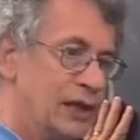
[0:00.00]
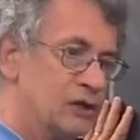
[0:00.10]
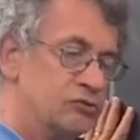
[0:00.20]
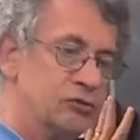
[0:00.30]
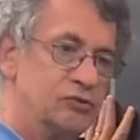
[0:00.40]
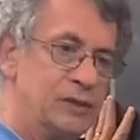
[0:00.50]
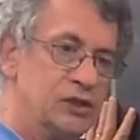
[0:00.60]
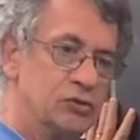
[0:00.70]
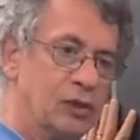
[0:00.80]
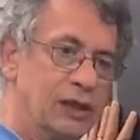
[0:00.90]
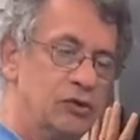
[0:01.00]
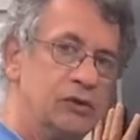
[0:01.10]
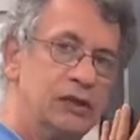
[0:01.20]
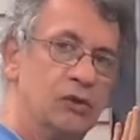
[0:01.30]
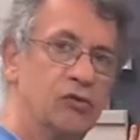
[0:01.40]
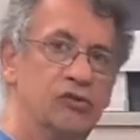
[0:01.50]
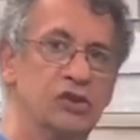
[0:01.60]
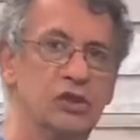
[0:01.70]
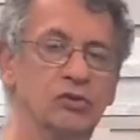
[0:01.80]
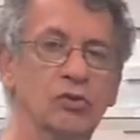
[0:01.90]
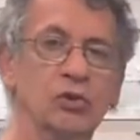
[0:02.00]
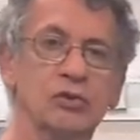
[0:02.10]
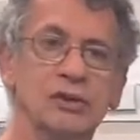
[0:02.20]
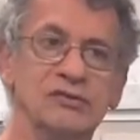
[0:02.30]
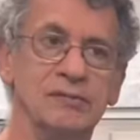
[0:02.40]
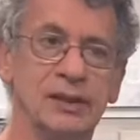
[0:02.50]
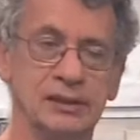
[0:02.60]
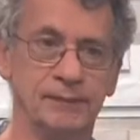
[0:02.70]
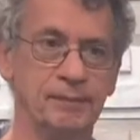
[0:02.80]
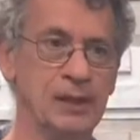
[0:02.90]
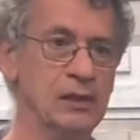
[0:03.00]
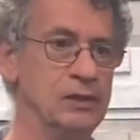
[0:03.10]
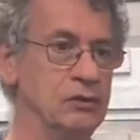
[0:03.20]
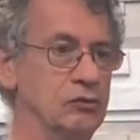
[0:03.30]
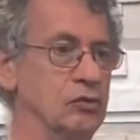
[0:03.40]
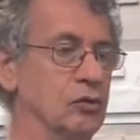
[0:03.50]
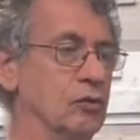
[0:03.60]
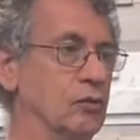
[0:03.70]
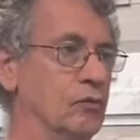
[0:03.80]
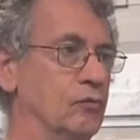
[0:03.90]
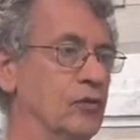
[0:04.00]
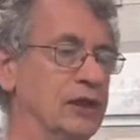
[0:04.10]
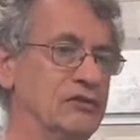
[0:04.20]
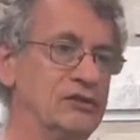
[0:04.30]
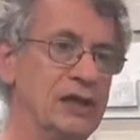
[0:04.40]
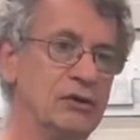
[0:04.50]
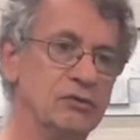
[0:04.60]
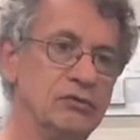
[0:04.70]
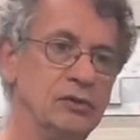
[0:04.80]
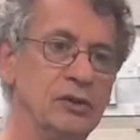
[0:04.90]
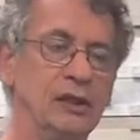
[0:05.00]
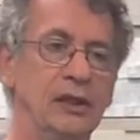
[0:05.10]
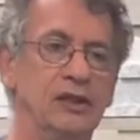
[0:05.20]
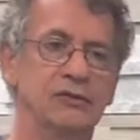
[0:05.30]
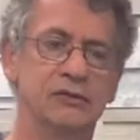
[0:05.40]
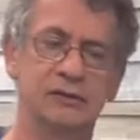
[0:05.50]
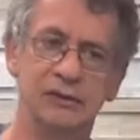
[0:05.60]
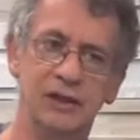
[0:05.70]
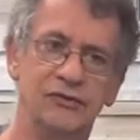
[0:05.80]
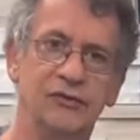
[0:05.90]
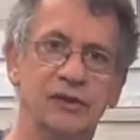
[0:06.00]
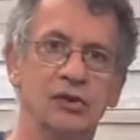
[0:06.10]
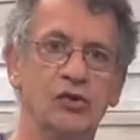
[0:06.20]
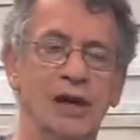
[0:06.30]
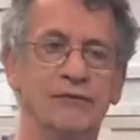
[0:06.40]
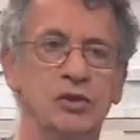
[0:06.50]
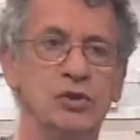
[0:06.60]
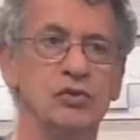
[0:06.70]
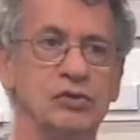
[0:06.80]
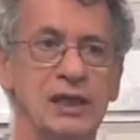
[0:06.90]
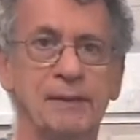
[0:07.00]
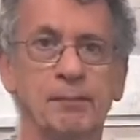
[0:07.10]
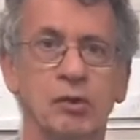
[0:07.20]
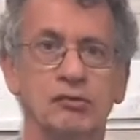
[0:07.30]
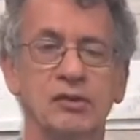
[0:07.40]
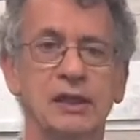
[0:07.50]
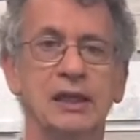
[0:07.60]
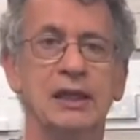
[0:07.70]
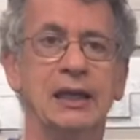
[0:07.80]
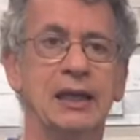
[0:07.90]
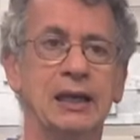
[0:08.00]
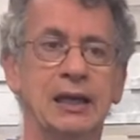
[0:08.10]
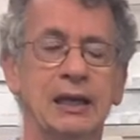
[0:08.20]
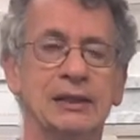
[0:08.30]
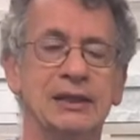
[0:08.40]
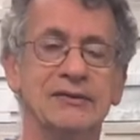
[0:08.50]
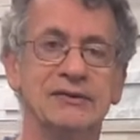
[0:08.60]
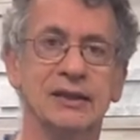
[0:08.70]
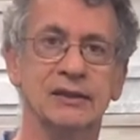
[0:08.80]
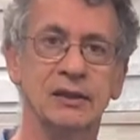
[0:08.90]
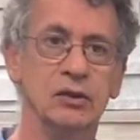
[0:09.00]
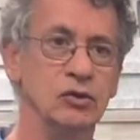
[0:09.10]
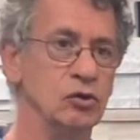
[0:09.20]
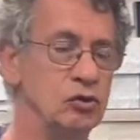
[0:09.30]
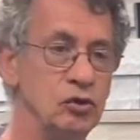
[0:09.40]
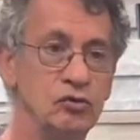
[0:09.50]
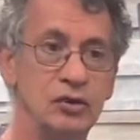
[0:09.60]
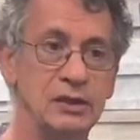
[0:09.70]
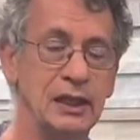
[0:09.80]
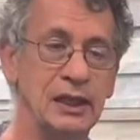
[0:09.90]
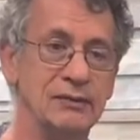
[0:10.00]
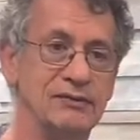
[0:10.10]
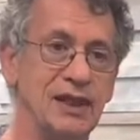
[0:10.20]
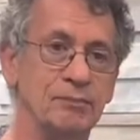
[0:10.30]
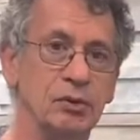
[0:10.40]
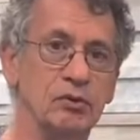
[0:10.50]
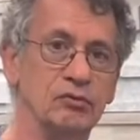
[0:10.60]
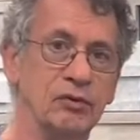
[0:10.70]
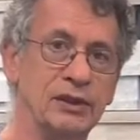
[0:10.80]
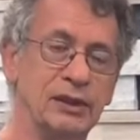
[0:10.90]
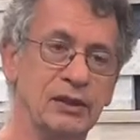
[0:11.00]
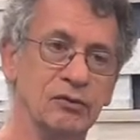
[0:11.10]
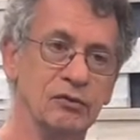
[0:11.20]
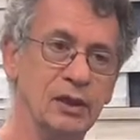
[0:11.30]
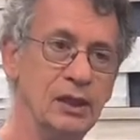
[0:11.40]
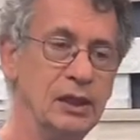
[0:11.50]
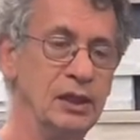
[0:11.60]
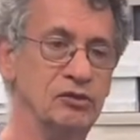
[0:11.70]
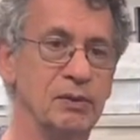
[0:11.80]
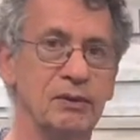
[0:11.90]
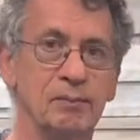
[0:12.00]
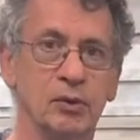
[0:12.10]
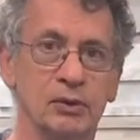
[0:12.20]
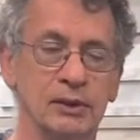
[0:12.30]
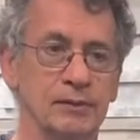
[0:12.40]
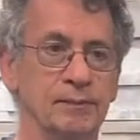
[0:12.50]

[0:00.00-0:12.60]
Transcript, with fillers: air transmission, and you need oxygen to cure the cement. So for exteriors, it's different. You have to use an epoxy uh, tinsel. Don't use the same products for interiors. It's very important.